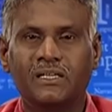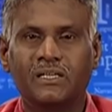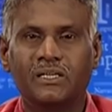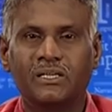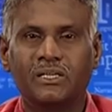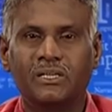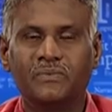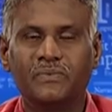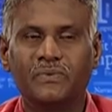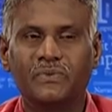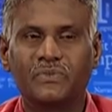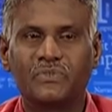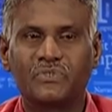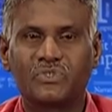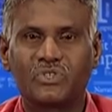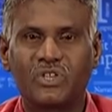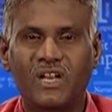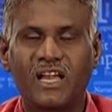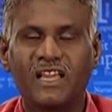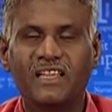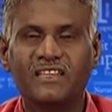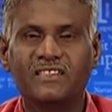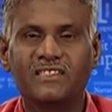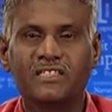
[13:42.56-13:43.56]
If you
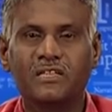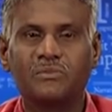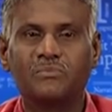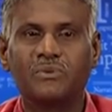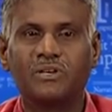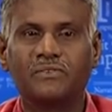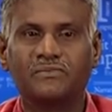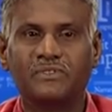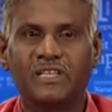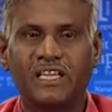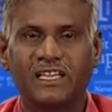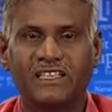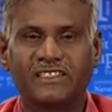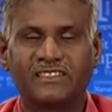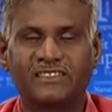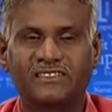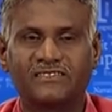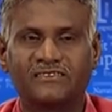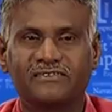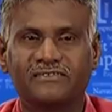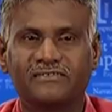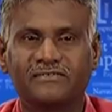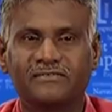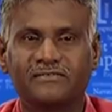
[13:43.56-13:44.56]
try some of this,
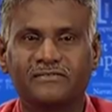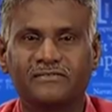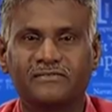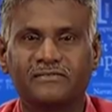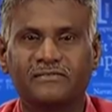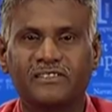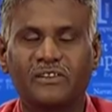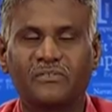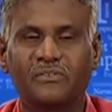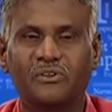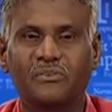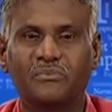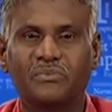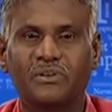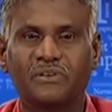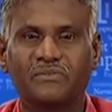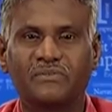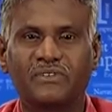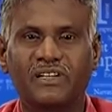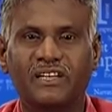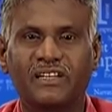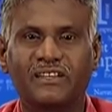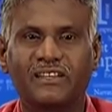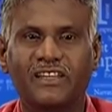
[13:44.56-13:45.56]
that will be of
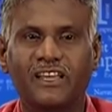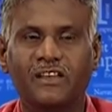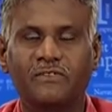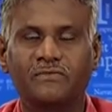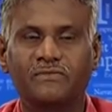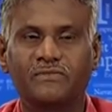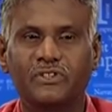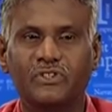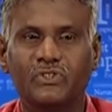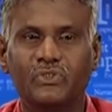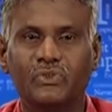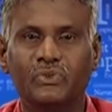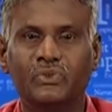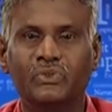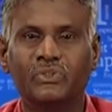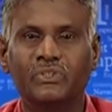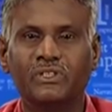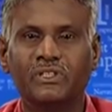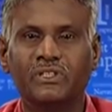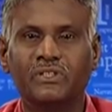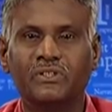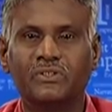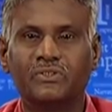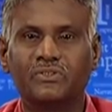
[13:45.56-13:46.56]
great help for you
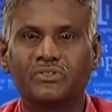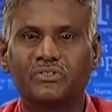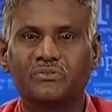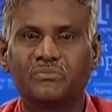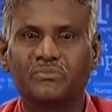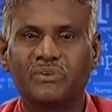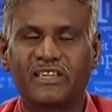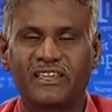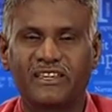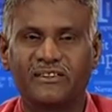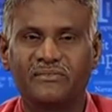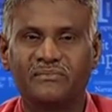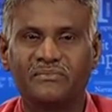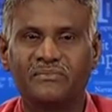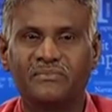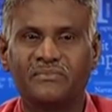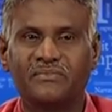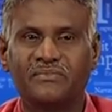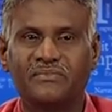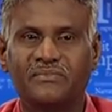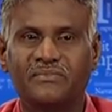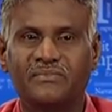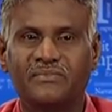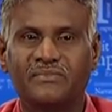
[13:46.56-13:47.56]
to become
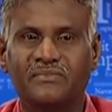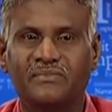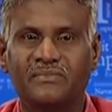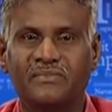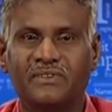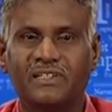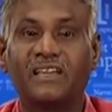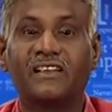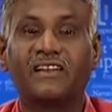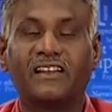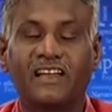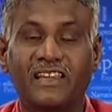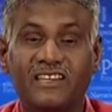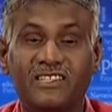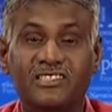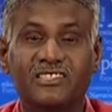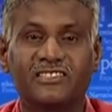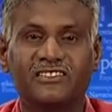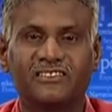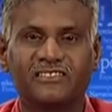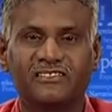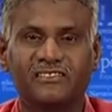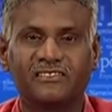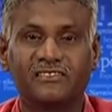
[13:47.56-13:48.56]
a
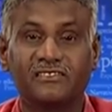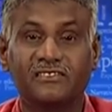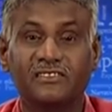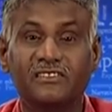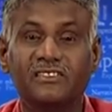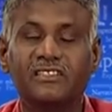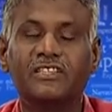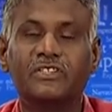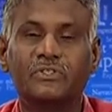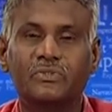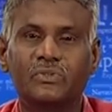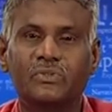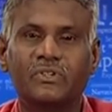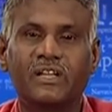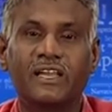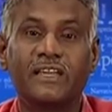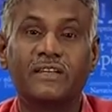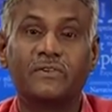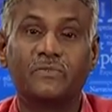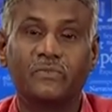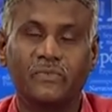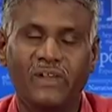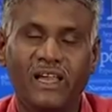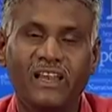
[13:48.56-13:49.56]
writer, learning to
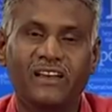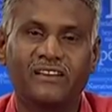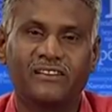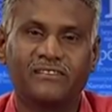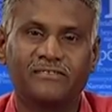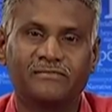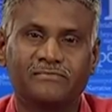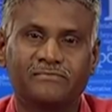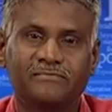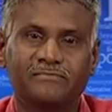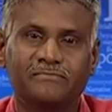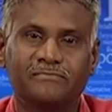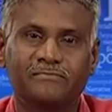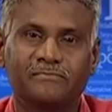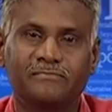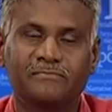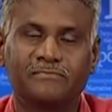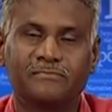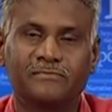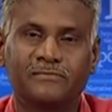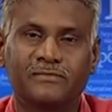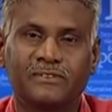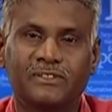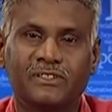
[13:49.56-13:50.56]
write well.
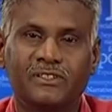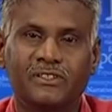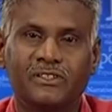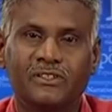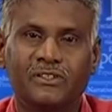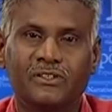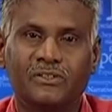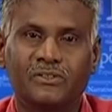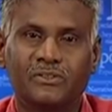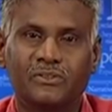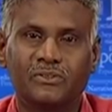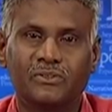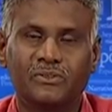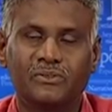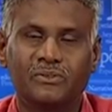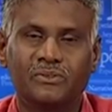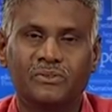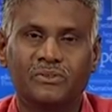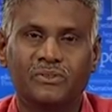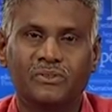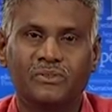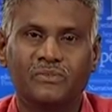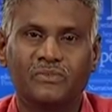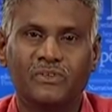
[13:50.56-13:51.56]
So,
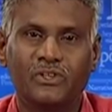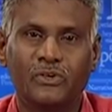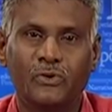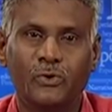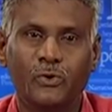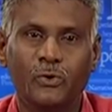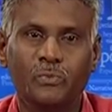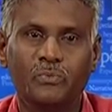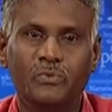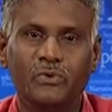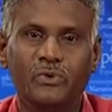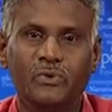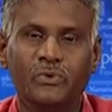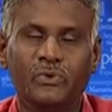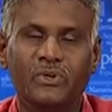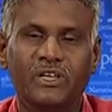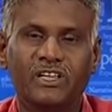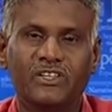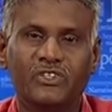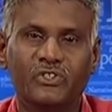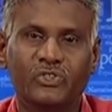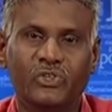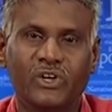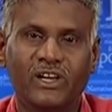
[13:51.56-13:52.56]
we hope you
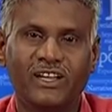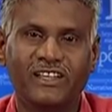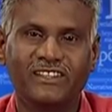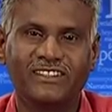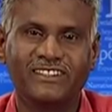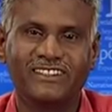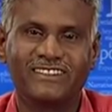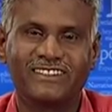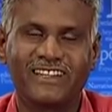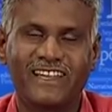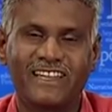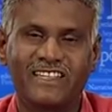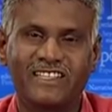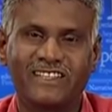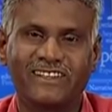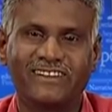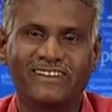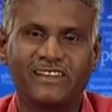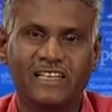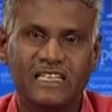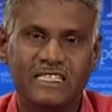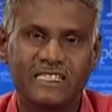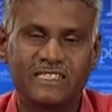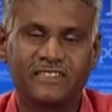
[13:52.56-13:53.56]
enjoyed this writing
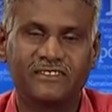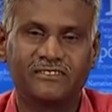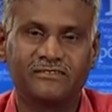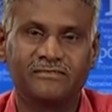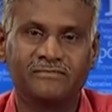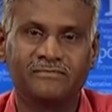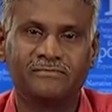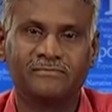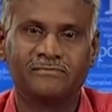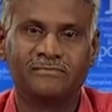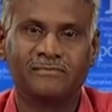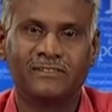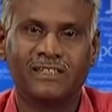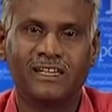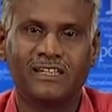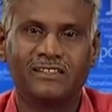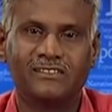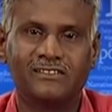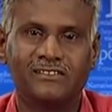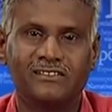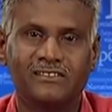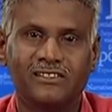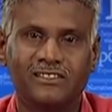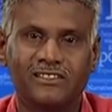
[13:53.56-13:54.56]
lesson
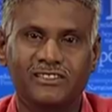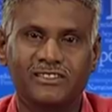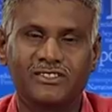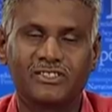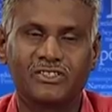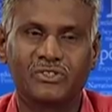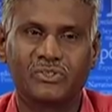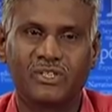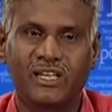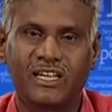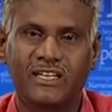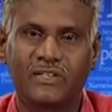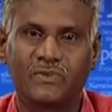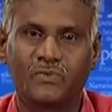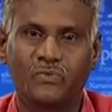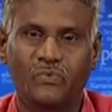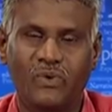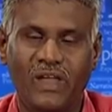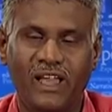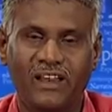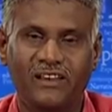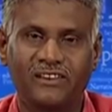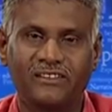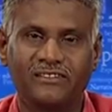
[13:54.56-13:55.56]
and learned to write
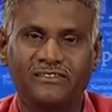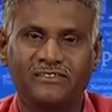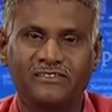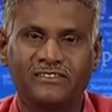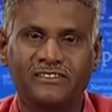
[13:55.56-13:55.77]
well.